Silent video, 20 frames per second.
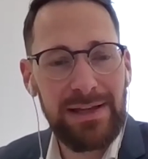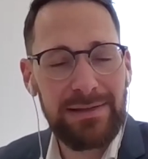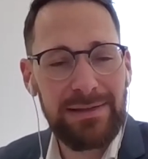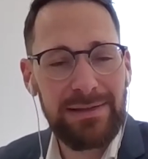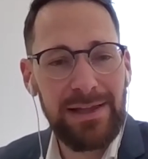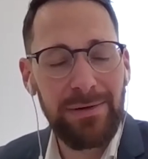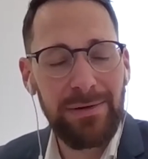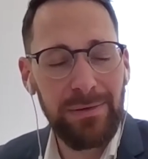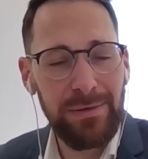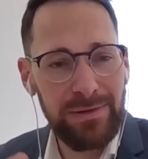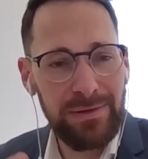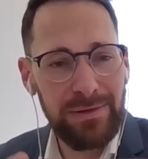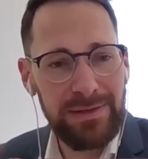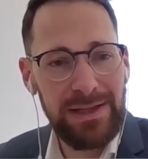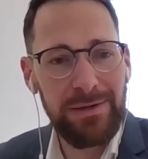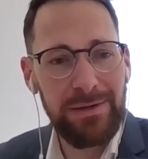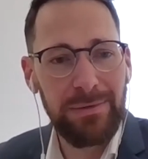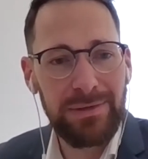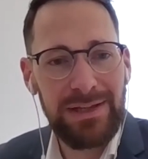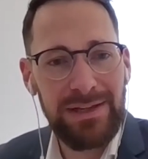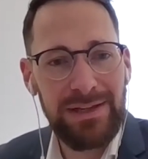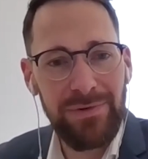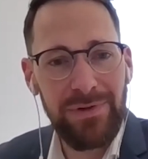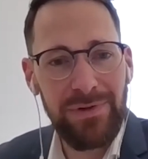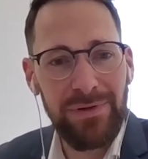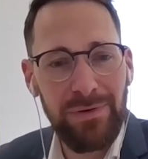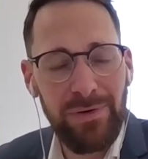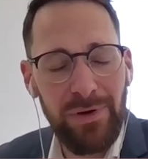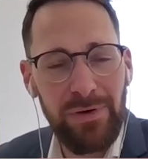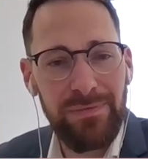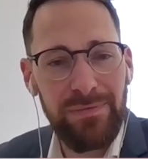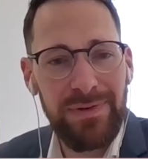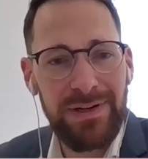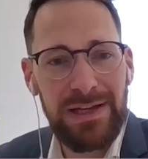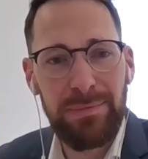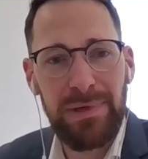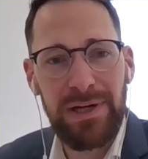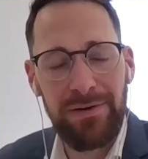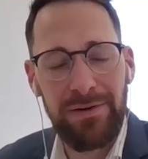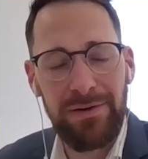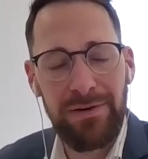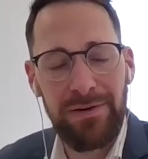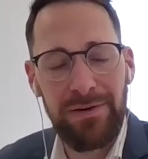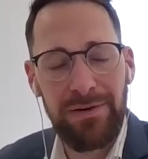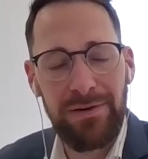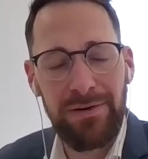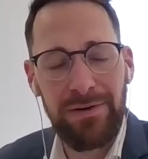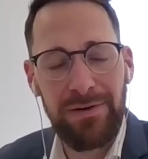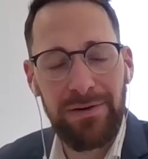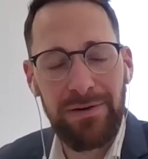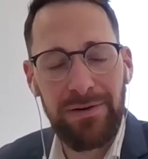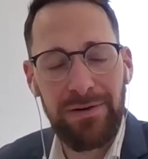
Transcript: that'll give you hopefully a better outcome.